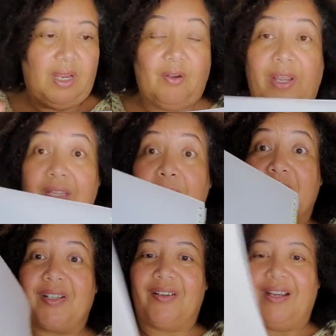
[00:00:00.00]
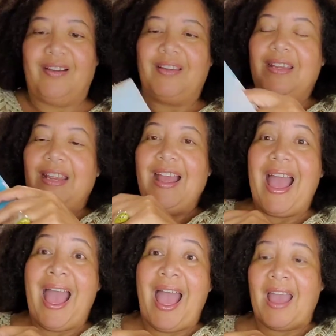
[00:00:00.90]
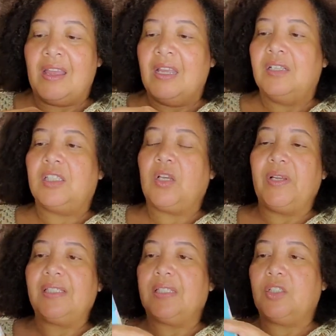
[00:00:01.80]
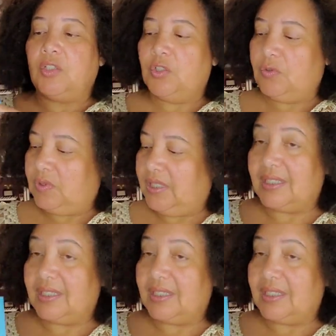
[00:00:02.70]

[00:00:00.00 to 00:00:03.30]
Okay, let me show y'all. So it's a to-do